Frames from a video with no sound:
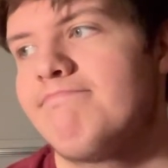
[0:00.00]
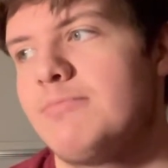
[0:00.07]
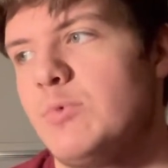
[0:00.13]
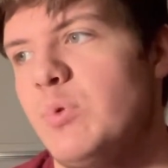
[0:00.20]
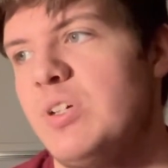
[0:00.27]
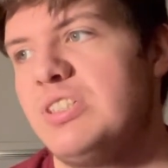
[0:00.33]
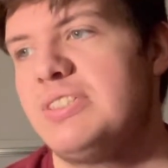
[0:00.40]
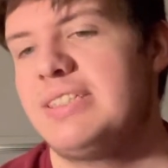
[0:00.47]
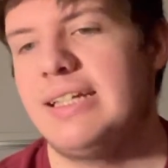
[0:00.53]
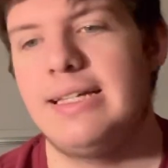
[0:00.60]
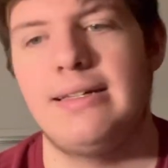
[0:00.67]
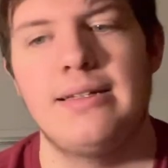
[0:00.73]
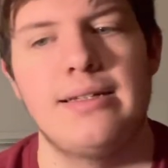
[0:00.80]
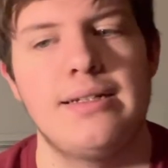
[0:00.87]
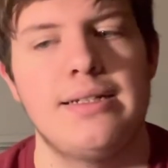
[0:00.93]
we'll see.
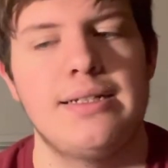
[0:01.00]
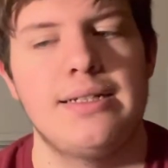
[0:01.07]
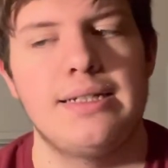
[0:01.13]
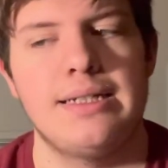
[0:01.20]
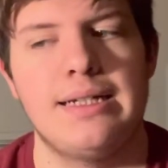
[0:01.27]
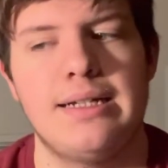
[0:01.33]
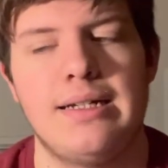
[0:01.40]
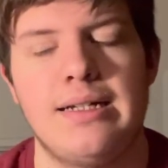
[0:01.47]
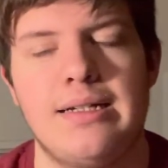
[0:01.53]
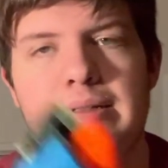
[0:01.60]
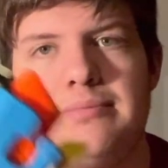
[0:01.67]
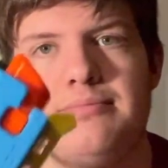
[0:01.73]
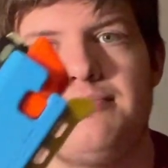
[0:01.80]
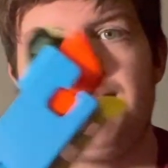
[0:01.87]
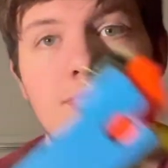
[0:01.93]

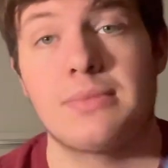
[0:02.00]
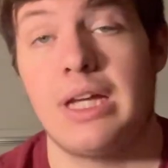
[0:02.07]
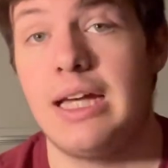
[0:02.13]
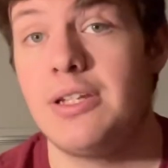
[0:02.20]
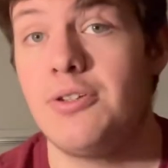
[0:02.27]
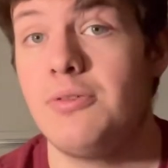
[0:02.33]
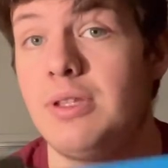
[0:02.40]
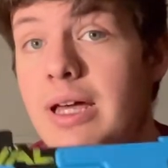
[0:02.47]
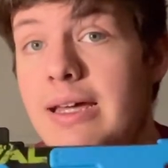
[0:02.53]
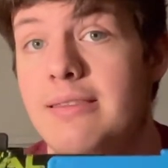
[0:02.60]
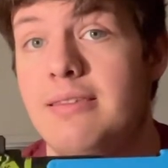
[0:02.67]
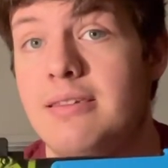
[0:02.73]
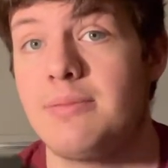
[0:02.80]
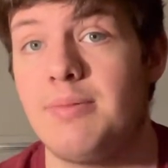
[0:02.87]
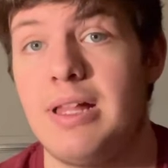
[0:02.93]
I do like
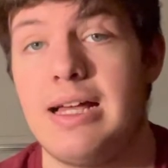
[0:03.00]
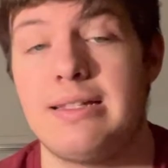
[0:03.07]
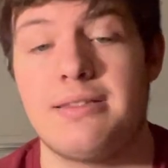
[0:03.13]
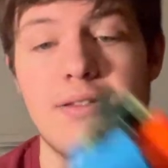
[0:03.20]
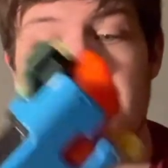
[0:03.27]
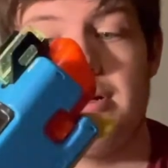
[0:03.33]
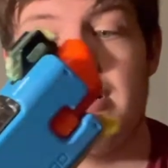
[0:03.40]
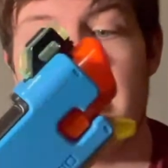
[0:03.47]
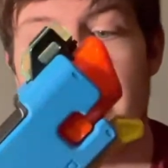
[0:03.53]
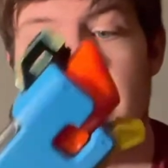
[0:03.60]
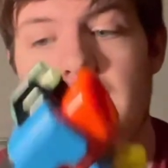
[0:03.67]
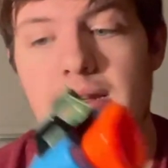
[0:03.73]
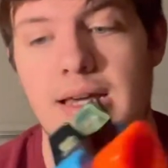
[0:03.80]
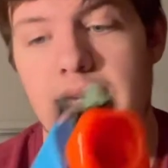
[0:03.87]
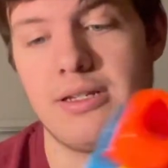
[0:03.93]
this blaster,
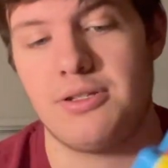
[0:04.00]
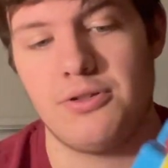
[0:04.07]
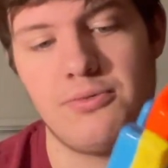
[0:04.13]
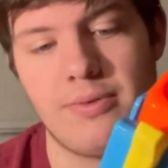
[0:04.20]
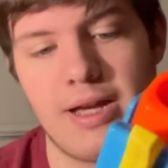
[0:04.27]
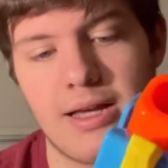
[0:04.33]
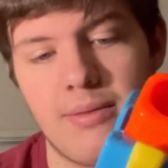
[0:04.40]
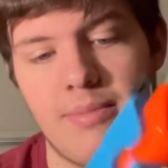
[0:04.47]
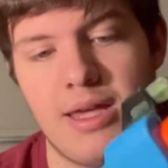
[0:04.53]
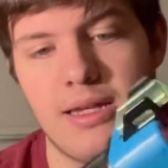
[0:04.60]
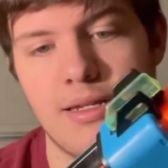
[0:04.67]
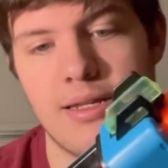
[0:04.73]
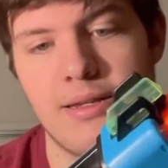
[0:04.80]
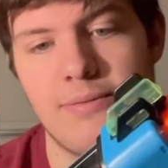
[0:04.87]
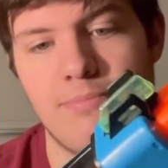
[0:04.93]
and I do
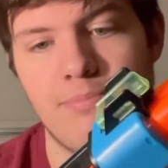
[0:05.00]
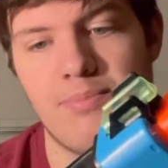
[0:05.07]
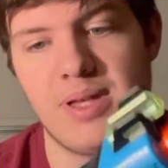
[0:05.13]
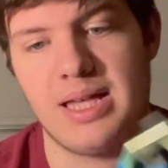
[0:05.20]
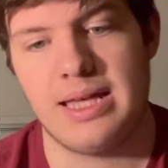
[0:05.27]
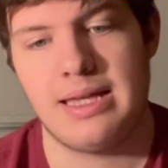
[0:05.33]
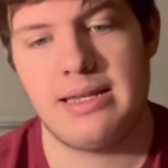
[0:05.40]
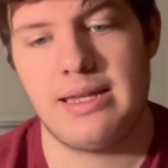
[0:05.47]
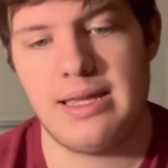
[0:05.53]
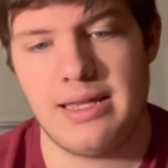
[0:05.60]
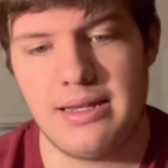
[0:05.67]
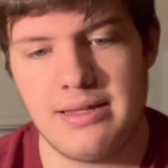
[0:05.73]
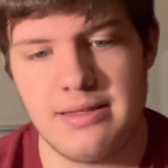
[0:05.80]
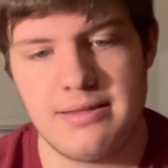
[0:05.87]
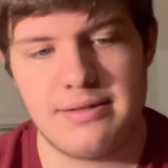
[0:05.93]
recommend it, but
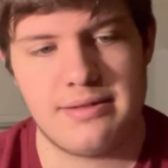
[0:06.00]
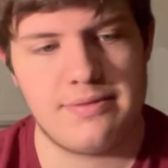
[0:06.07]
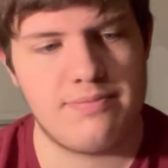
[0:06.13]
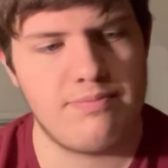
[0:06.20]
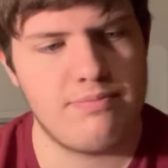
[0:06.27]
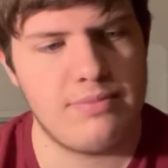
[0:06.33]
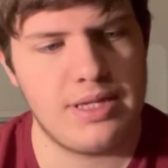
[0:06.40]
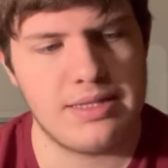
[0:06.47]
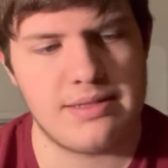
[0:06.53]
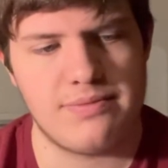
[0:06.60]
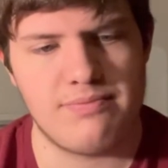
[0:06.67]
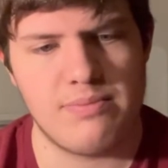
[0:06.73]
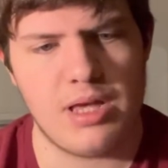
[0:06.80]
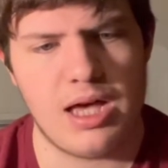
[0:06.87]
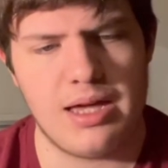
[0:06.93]
it's
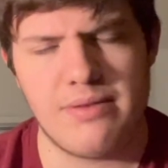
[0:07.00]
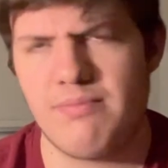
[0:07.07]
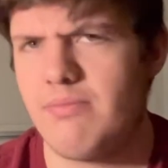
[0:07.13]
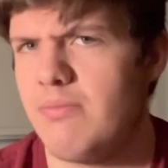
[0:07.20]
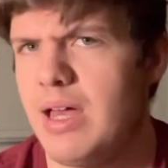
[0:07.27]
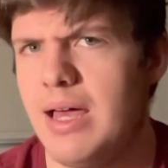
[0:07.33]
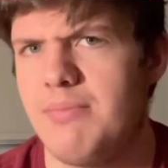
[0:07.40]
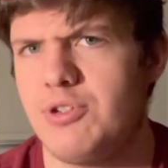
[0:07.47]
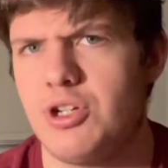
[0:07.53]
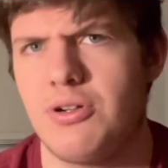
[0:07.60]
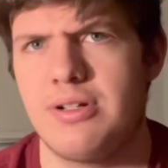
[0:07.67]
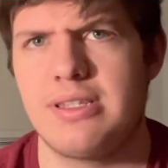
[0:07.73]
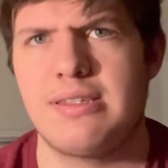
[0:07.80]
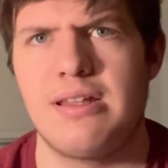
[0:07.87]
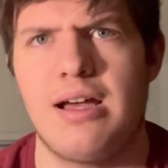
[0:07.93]
not, I'm sure
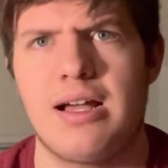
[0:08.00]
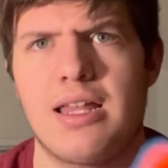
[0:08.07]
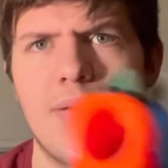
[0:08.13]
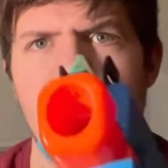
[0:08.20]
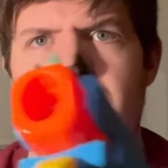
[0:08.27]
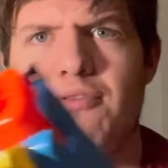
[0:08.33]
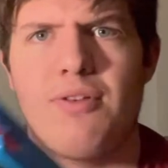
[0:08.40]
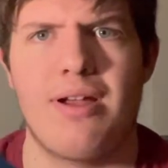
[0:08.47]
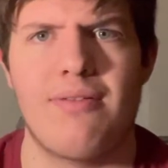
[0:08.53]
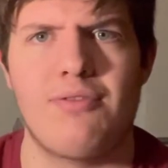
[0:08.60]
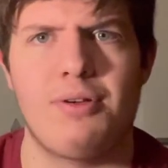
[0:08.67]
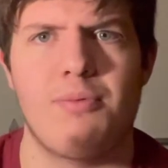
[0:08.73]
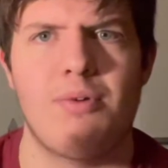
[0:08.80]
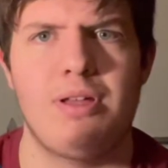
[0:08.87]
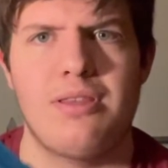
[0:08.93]
it's not going to be for
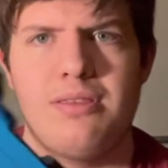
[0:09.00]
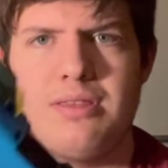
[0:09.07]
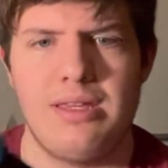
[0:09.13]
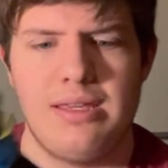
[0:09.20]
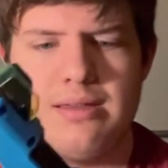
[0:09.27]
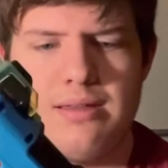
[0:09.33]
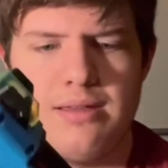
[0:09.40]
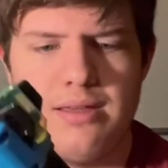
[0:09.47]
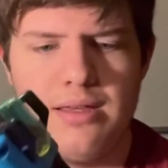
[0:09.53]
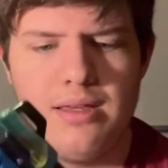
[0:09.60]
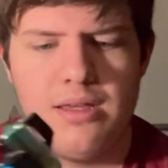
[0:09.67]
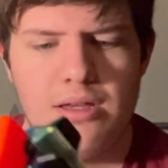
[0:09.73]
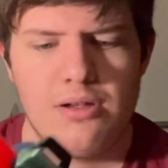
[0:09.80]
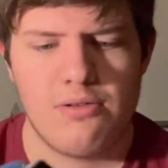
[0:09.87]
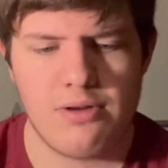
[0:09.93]
everyone. The
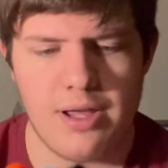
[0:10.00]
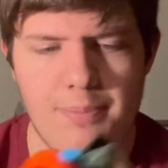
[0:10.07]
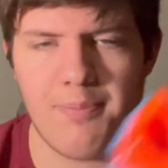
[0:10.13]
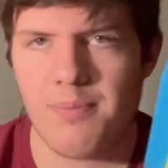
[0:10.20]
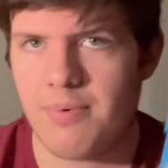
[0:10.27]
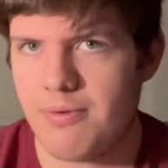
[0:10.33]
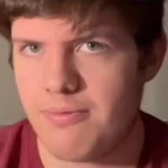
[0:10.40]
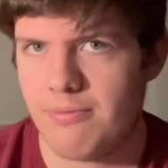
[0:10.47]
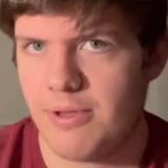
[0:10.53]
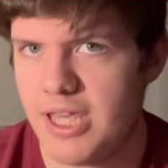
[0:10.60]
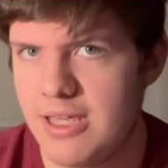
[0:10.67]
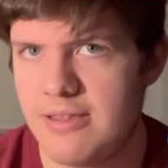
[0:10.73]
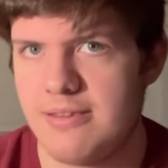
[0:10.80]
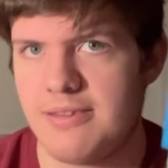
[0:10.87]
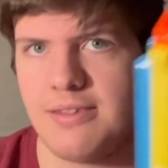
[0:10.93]
grip
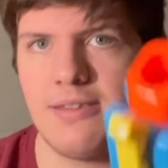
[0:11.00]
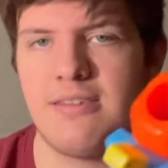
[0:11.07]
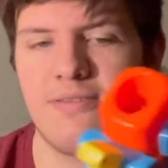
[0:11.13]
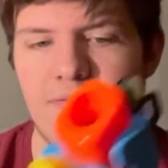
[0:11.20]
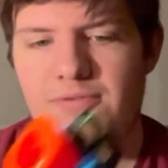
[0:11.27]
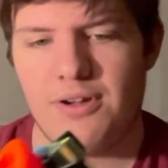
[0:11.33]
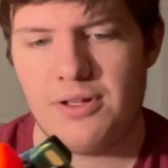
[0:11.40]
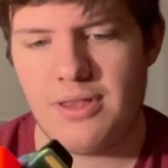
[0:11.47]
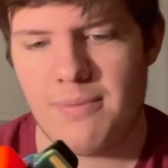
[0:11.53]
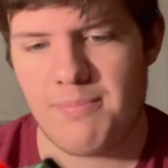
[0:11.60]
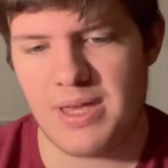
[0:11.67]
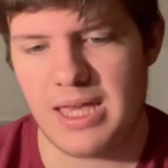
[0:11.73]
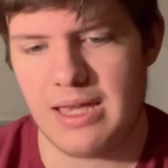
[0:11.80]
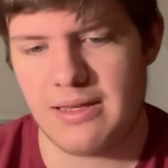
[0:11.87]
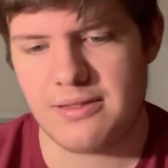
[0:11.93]
is fairly
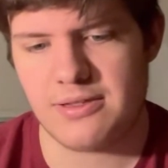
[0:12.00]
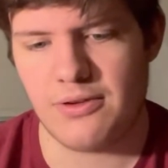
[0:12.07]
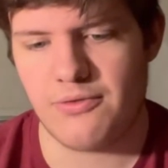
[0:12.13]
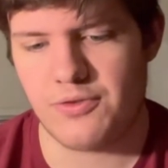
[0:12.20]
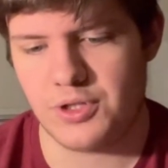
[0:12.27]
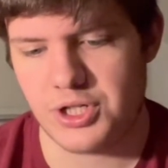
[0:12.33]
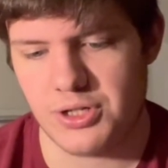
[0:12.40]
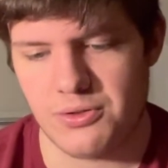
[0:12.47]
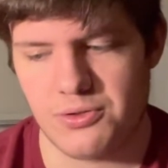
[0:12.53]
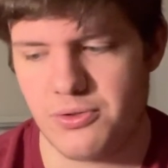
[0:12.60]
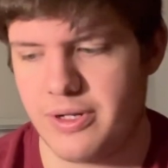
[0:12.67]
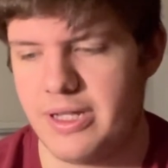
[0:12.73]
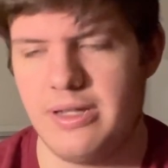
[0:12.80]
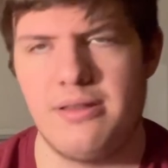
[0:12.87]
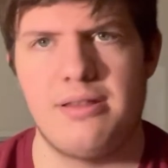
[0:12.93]
big, so for
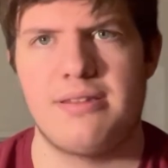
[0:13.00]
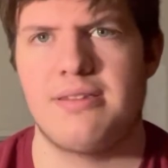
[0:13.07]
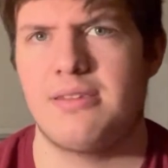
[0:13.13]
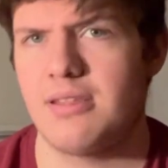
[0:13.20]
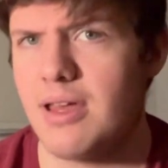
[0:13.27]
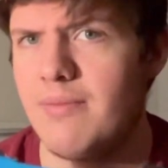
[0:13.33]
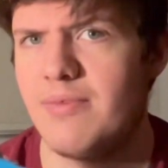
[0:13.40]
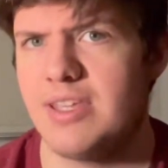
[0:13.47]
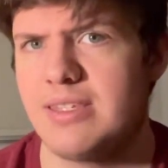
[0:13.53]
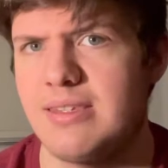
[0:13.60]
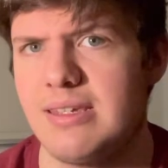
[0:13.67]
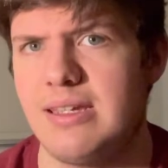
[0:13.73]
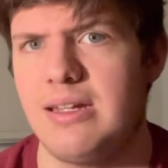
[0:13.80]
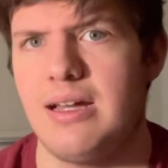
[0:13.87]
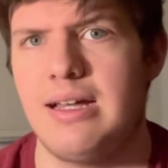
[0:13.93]
children, this is
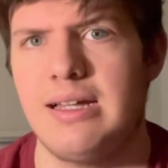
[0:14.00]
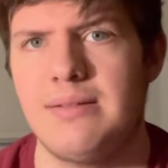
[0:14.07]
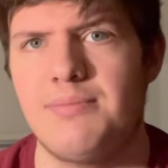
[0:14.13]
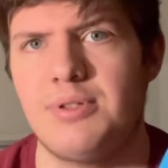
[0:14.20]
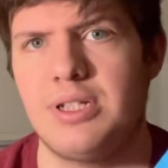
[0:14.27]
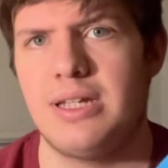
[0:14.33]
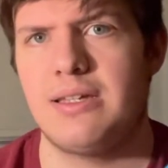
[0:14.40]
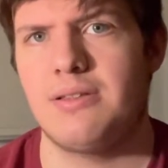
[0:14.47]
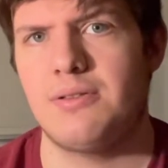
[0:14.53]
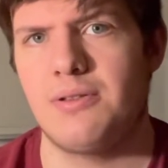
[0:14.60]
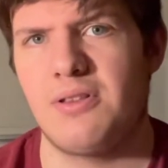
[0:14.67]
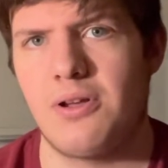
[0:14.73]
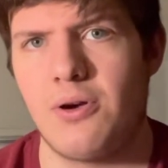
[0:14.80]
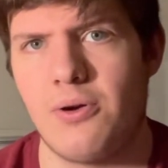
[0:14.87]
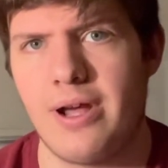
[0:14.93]
obviously not
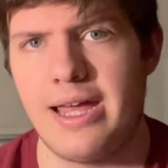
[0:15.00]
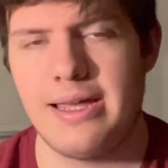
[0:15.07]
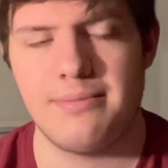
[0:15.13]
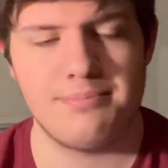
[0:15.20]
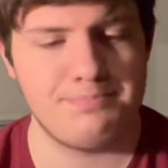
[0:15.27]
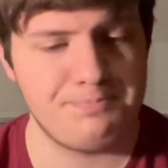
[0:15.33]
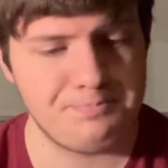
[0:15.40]
particularly great.